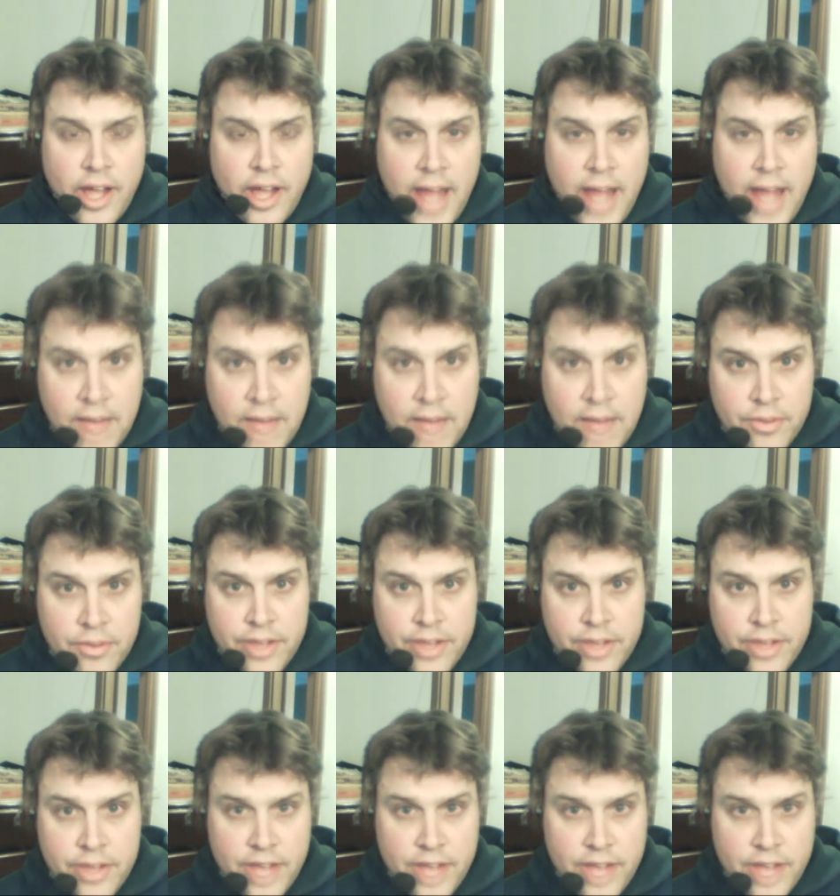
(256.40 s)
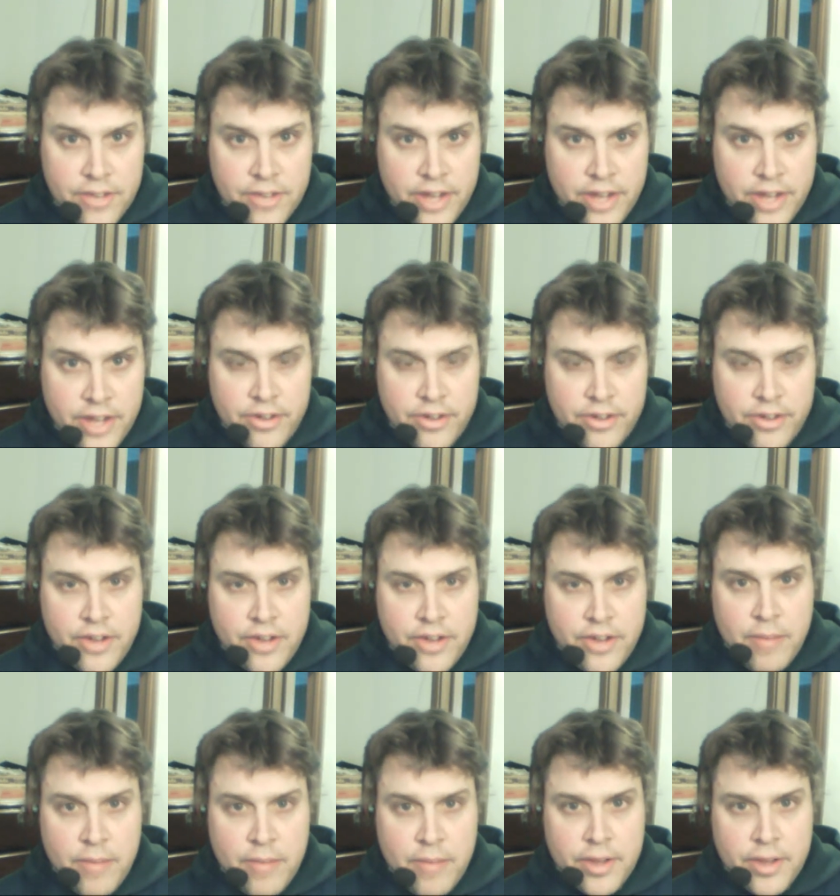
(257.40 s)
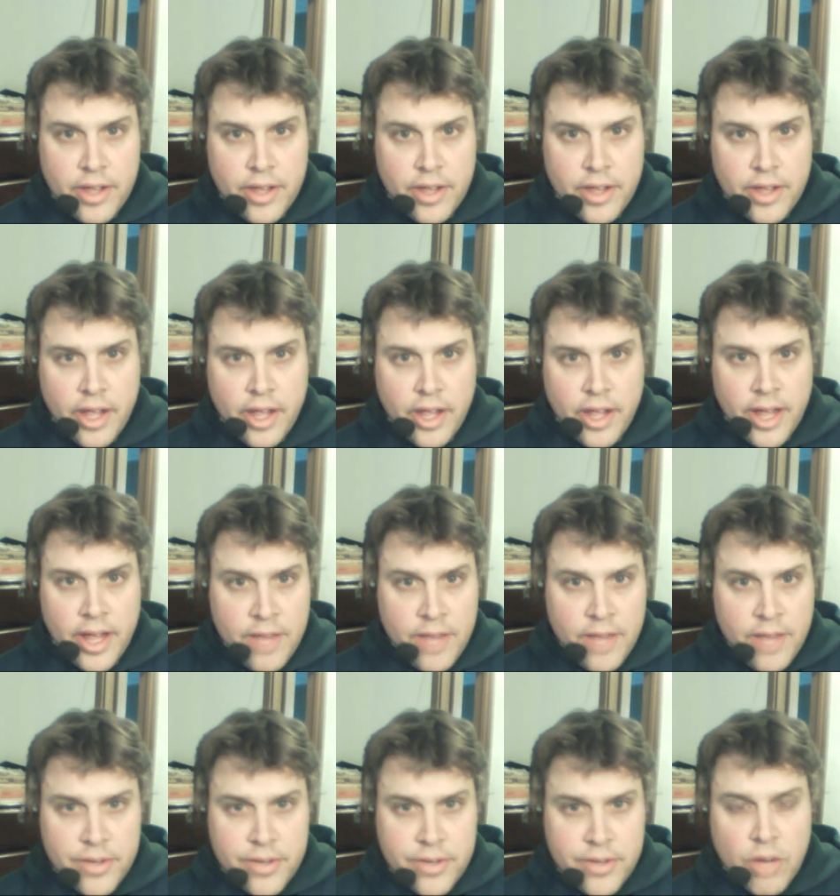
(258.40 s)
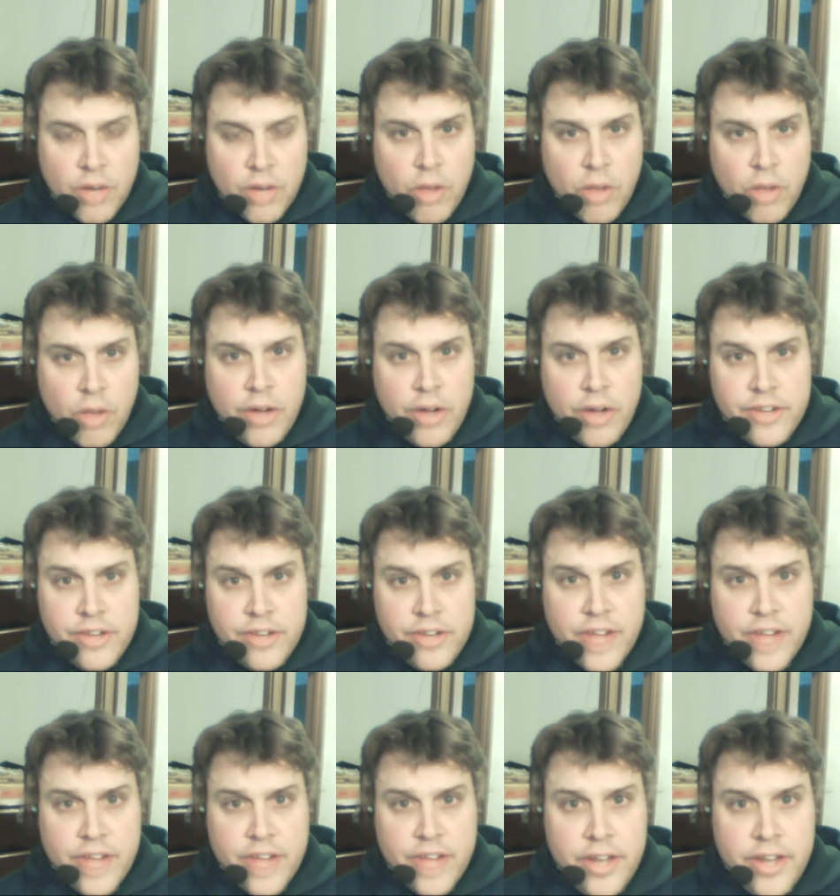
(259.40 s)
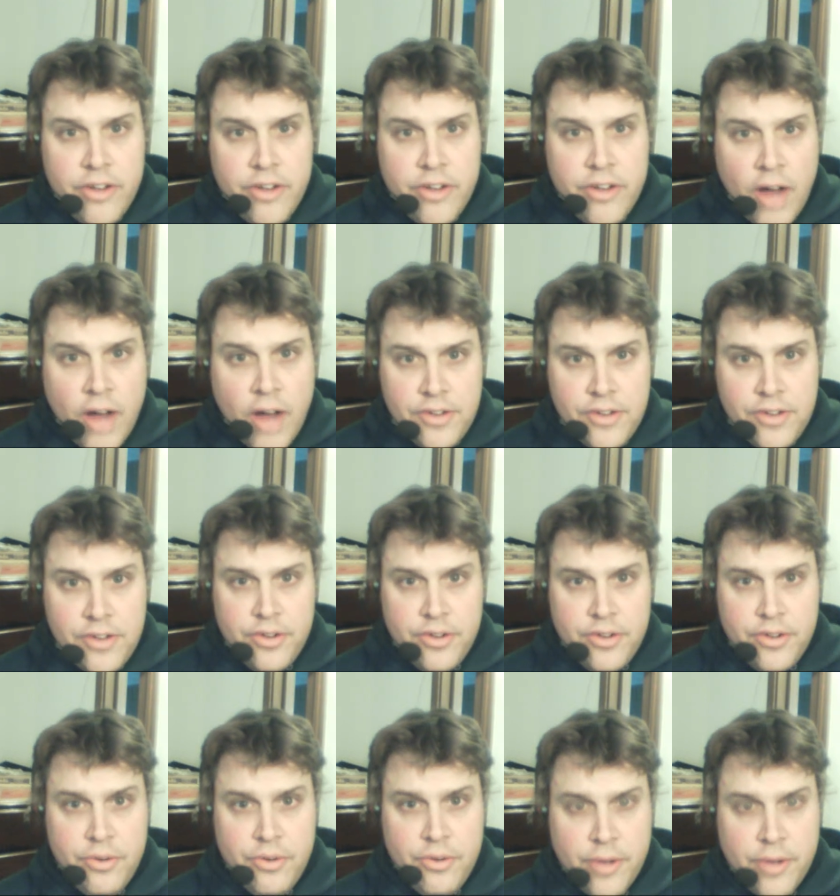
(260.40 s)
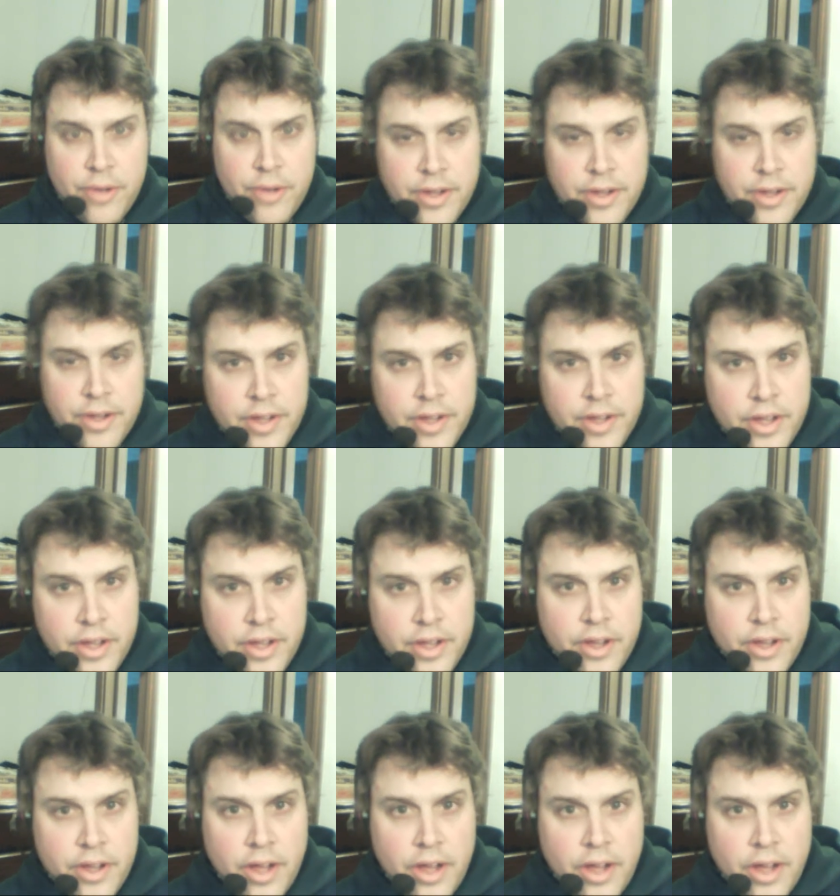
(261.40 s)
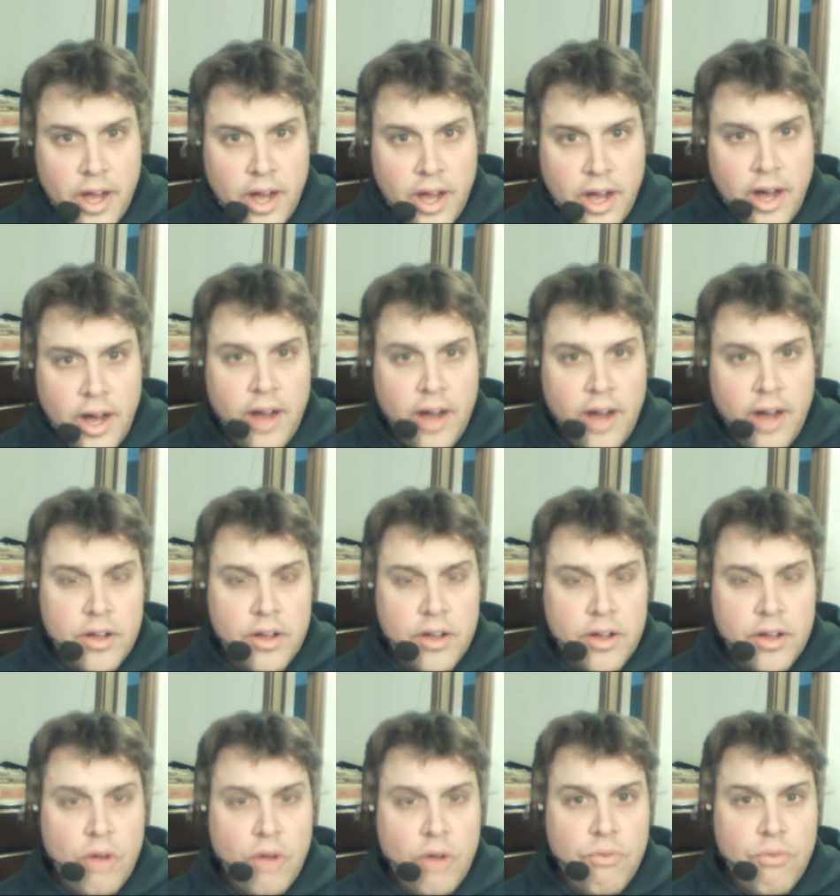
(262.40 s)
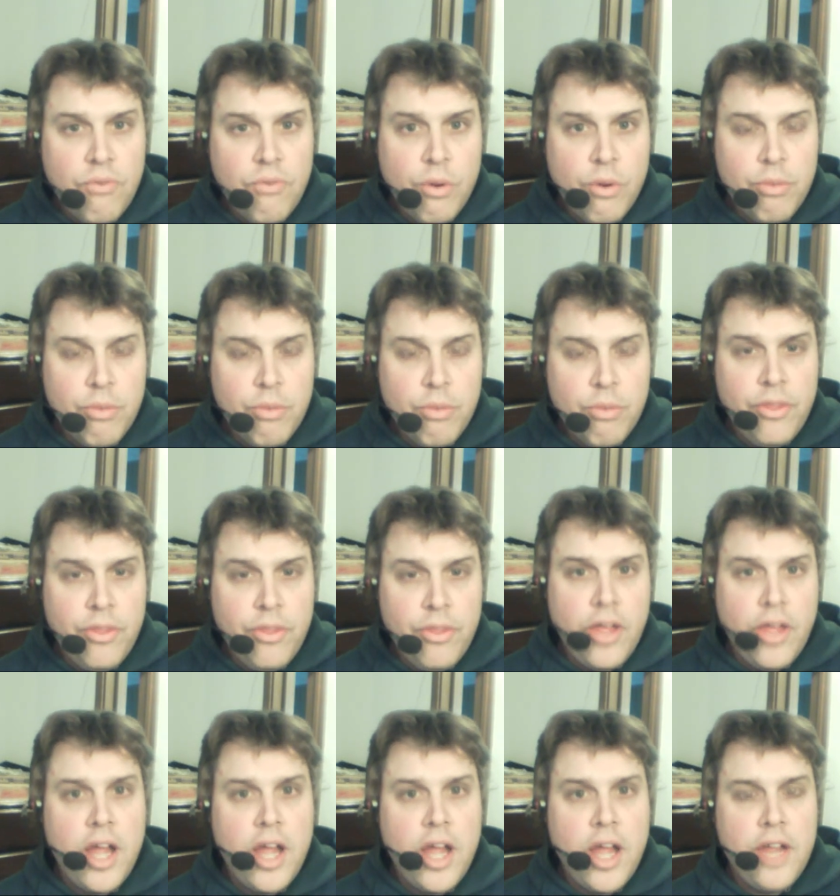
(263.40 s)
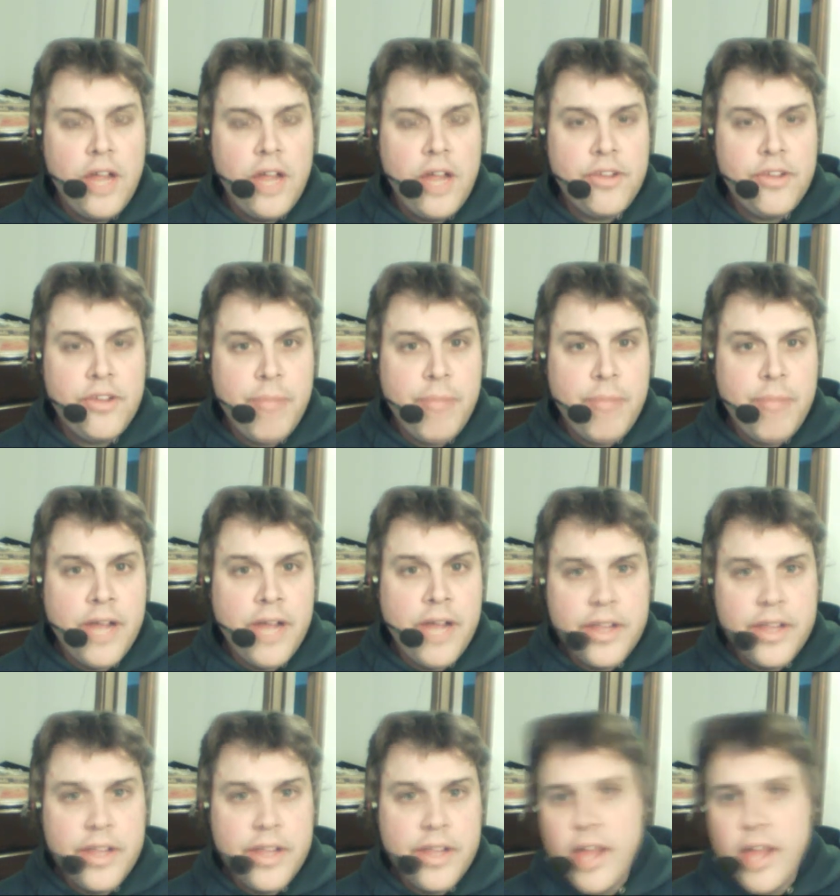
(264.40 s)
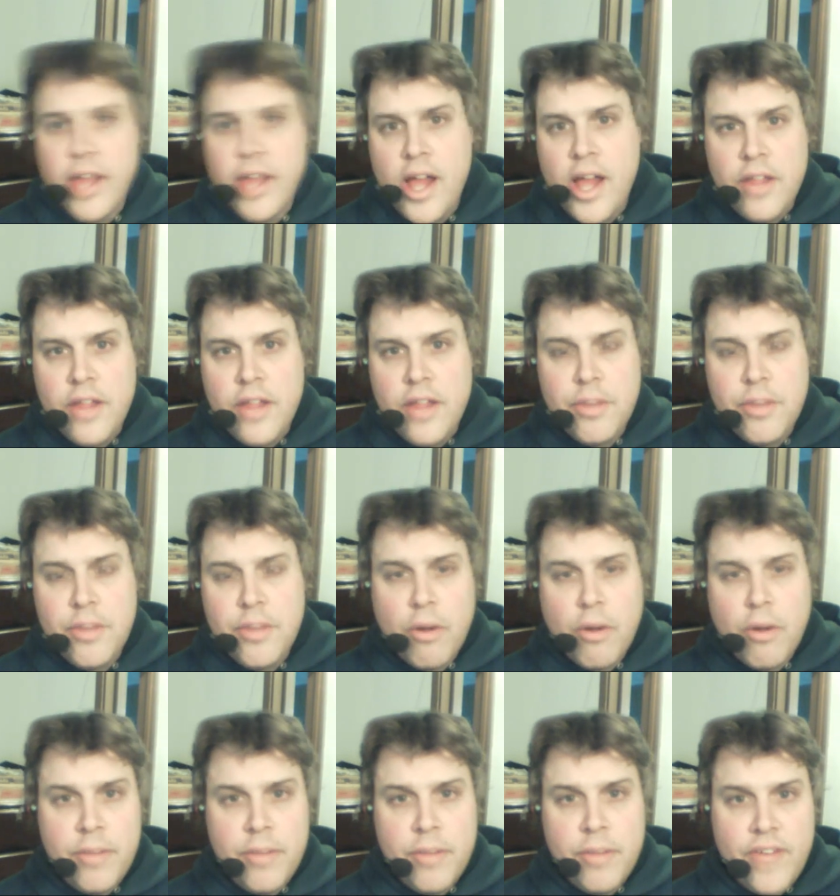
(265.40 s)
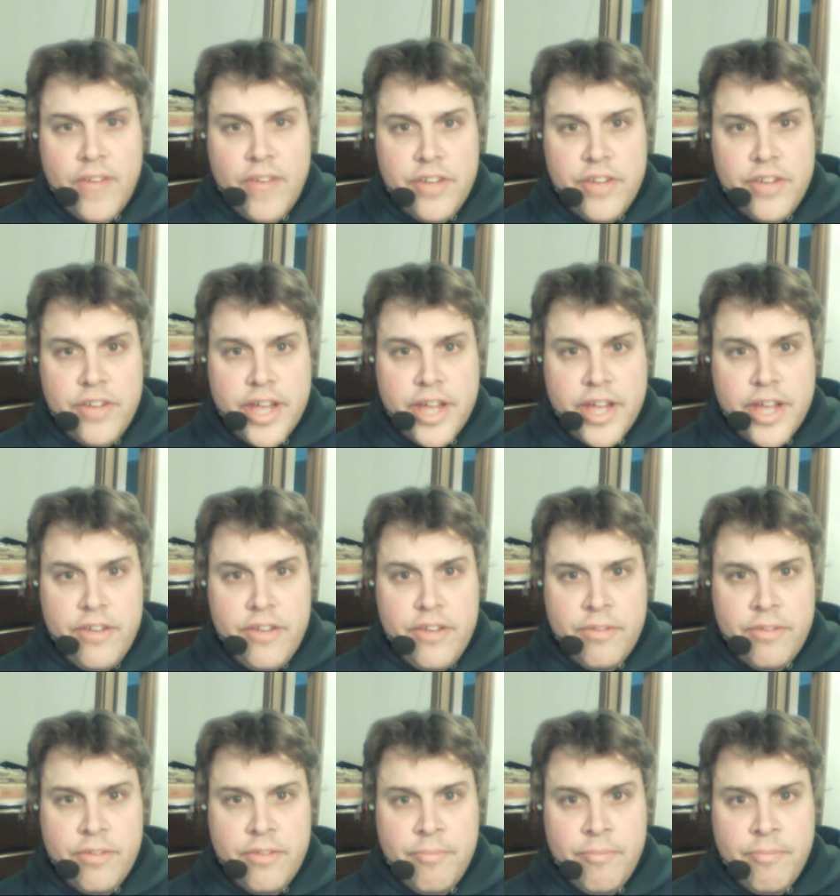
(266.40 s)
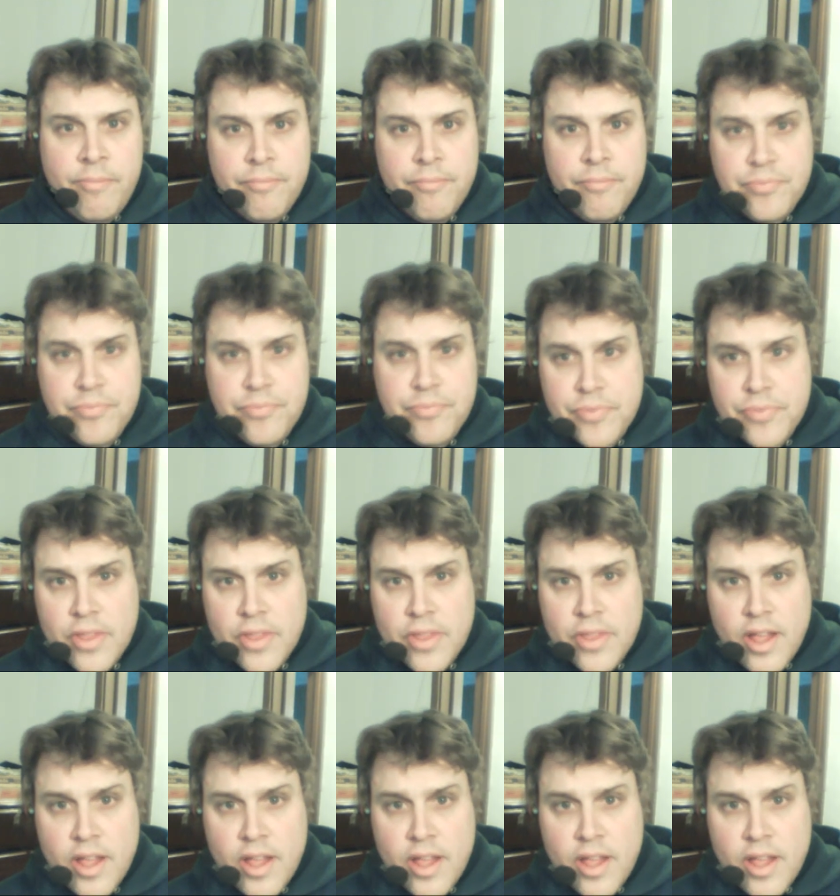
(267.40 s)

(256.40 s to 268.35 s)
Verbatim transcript: he decided after the assassination attempt and after he got well, he decided not to Uh, go forth with disbanding the Department of Education.